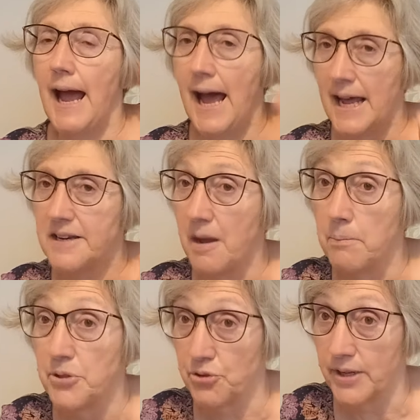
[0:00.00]
at
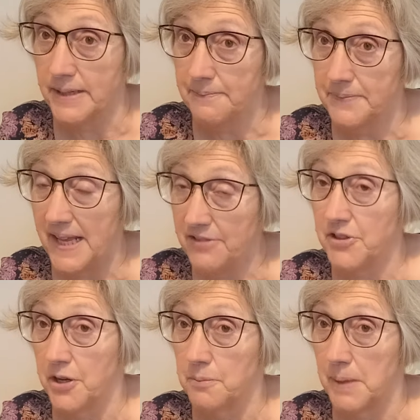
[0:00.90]
number three, in
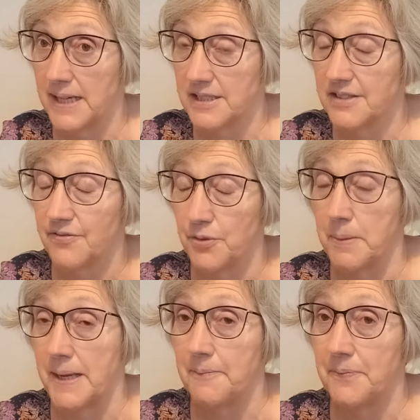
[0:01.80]
third place for
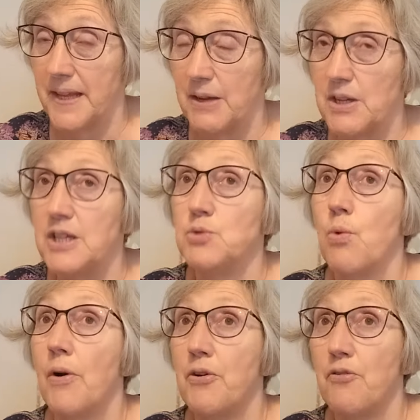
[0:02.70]
me, is
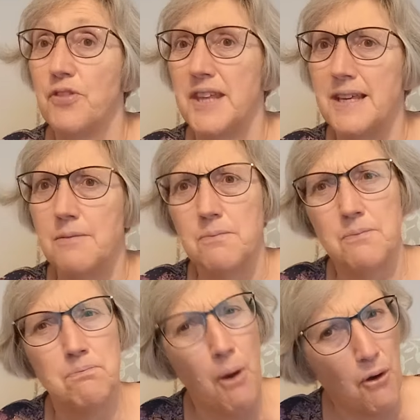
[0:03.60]
one of the
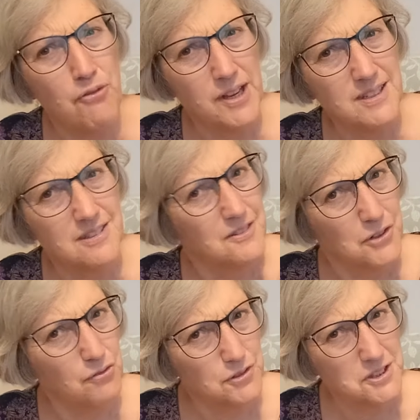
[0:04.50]
perfect
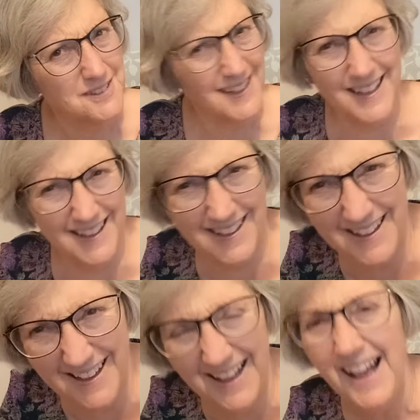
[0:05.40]
novels.
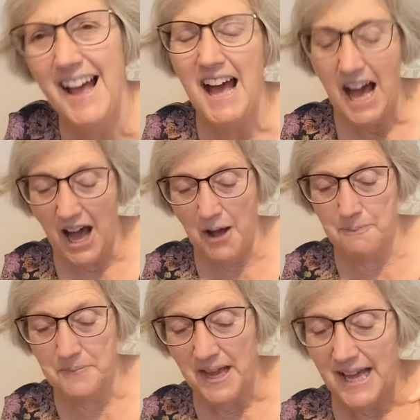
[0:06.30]

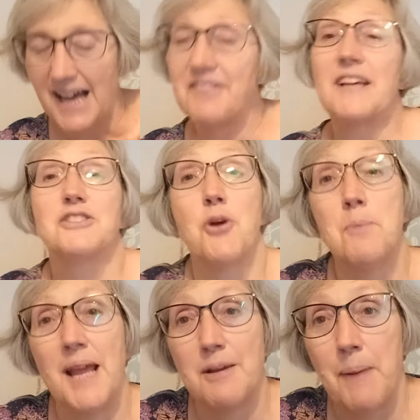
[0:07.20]
and that's
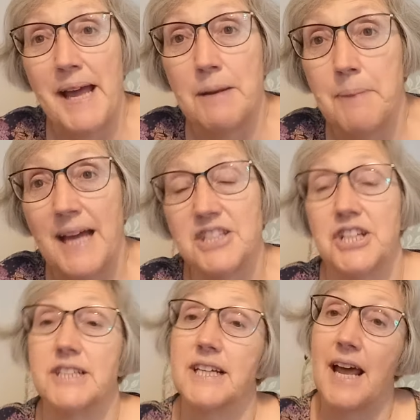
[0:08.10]
Tom Lake by Ann
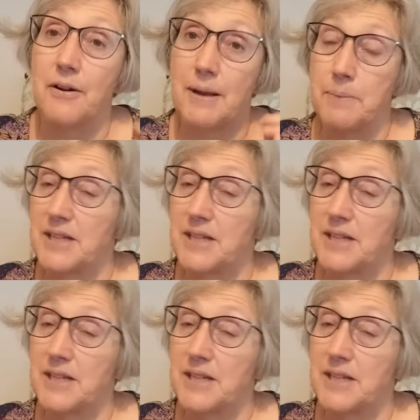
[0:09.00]
Patchett. Now, Ann